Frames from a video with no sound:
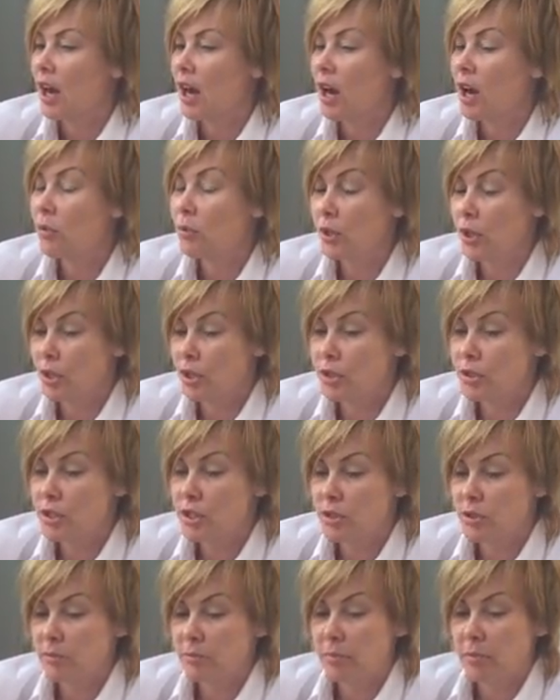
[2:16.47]
I would,
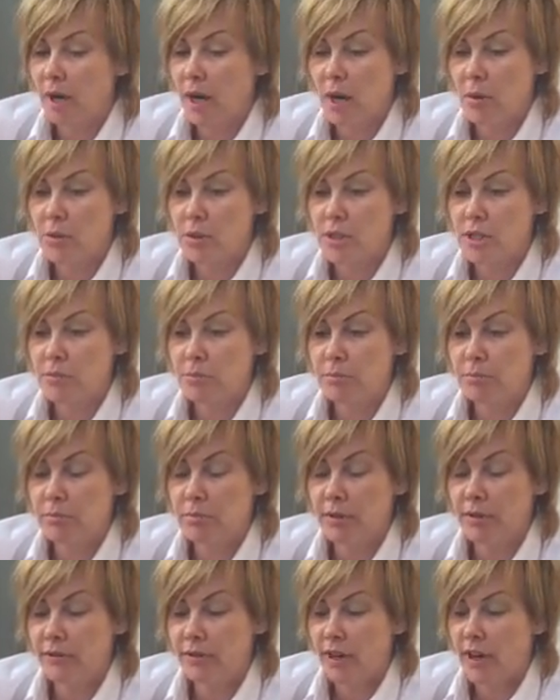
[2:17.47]
but I would
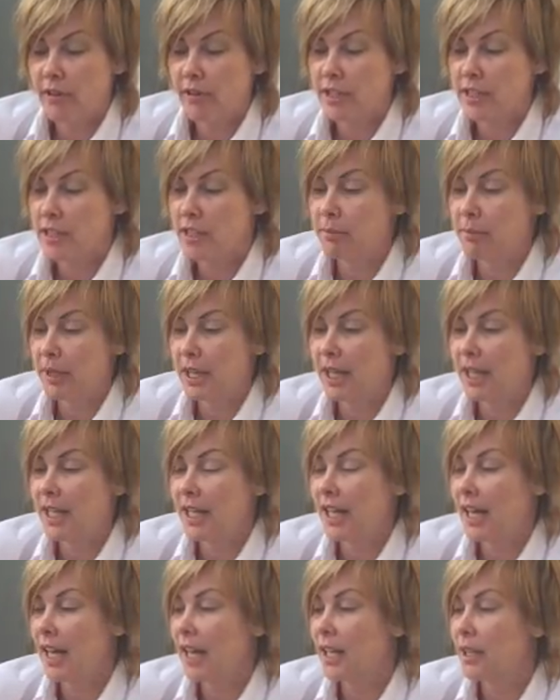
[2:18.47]
prefer it to
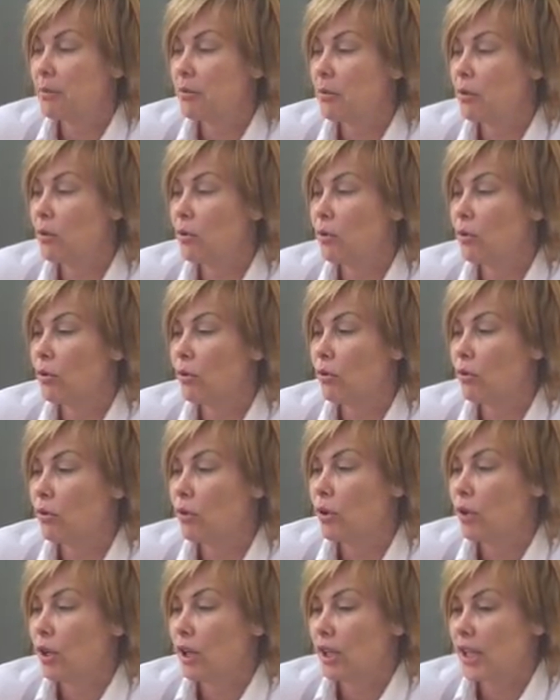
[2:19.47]
be in a more
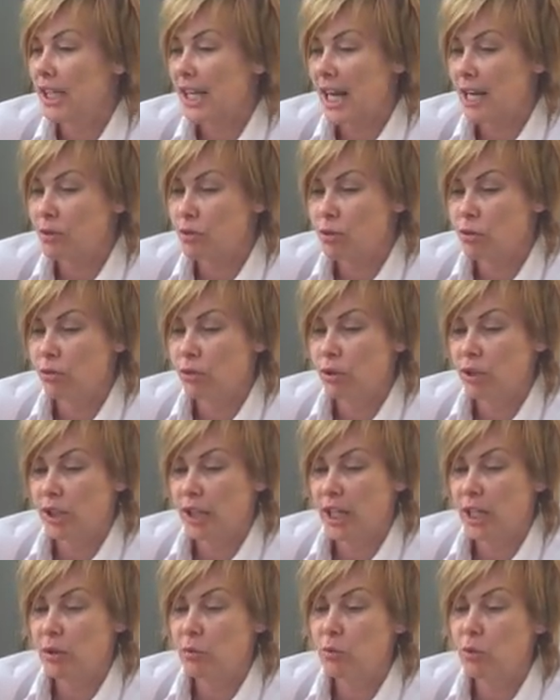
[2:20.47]

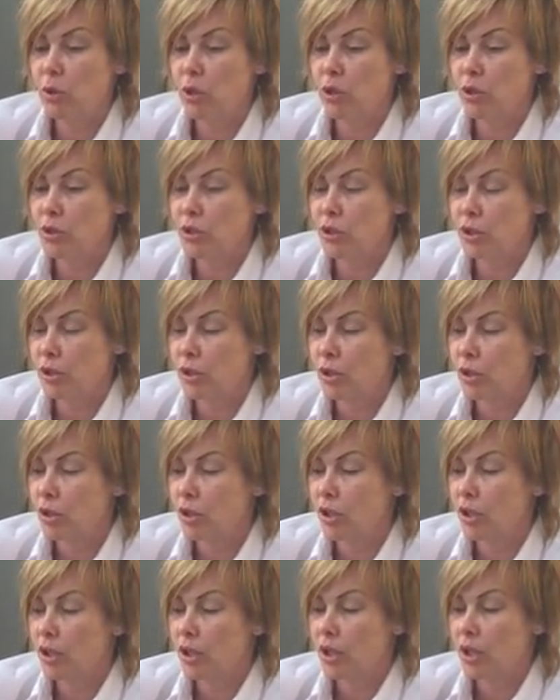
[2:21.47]
natural-looking wood
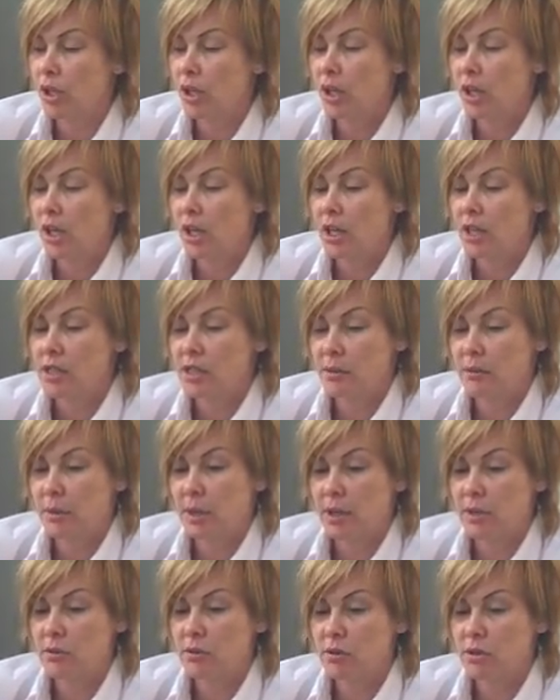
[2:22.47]
as
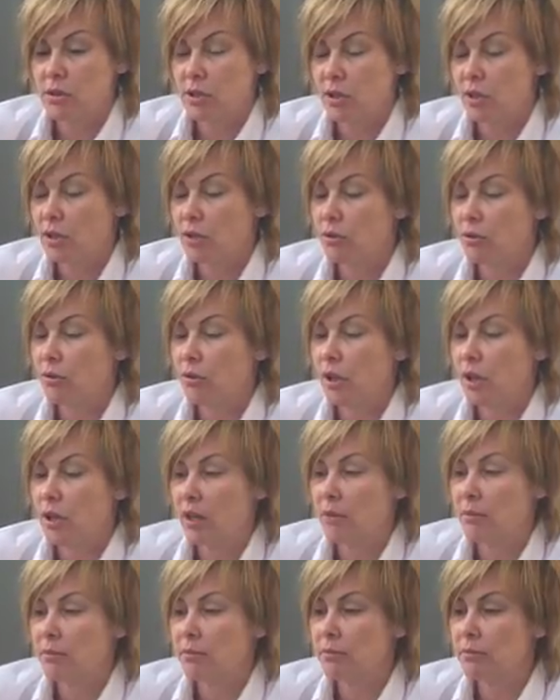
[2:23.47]
opposed to
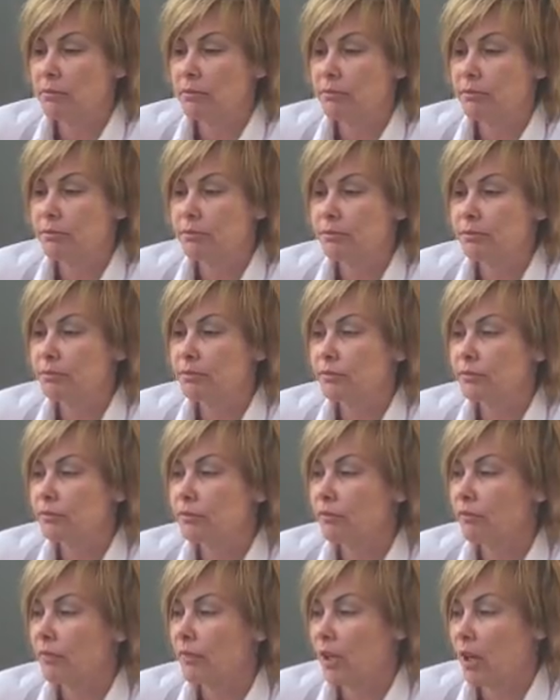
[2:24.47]

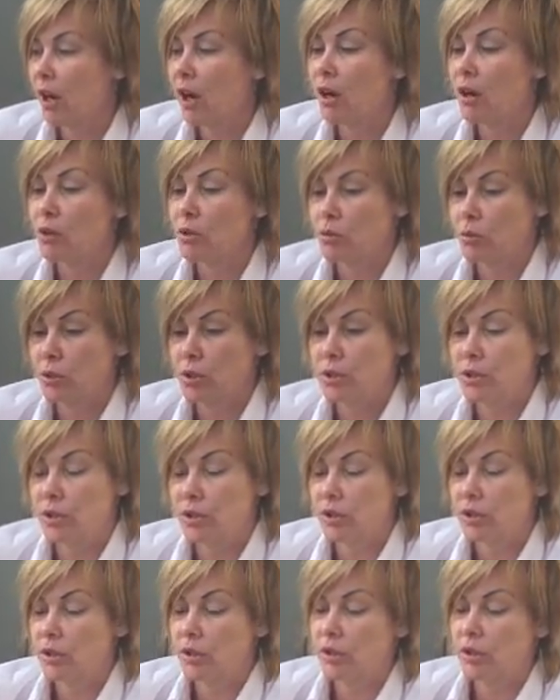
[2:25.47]
a hardwood
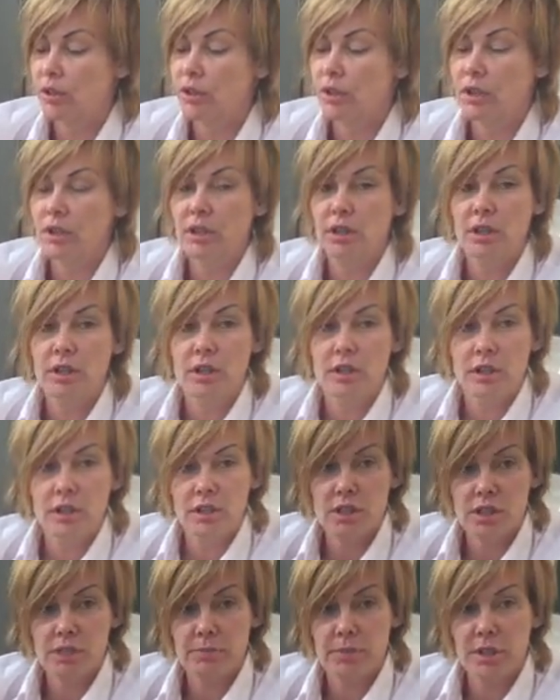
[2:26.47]

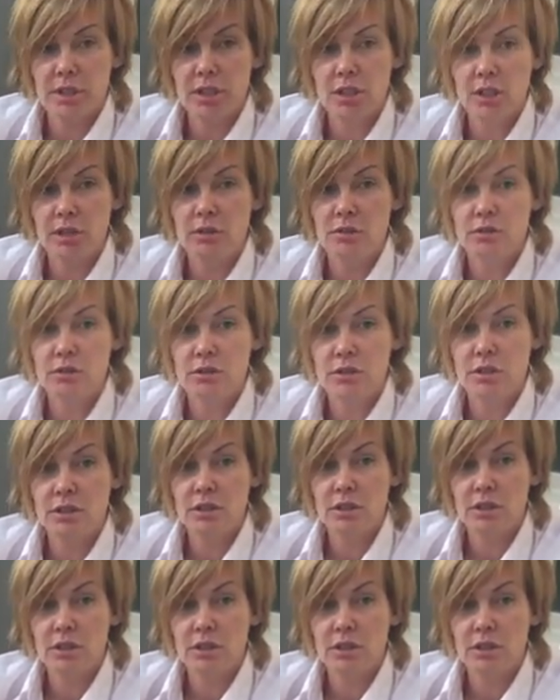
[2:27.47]
that's been used.